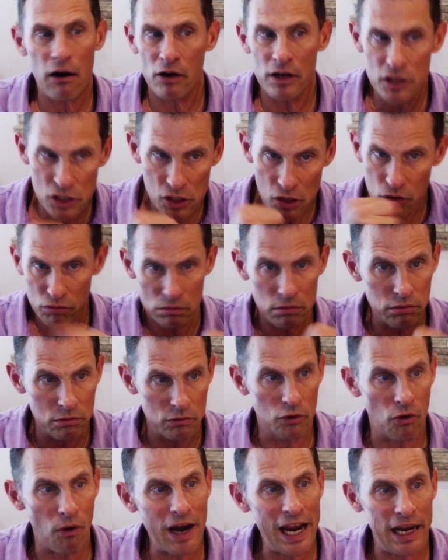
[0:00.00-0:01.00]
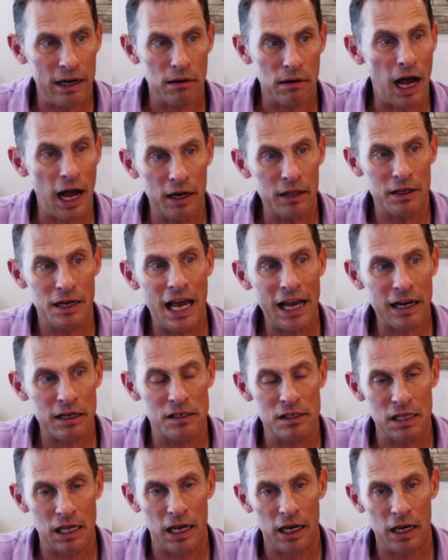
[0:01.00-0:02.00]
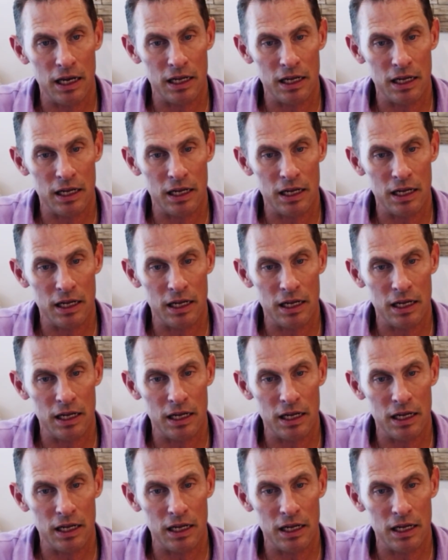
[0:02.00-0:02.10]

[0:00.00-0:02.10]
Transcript: And so great, on to the next thing.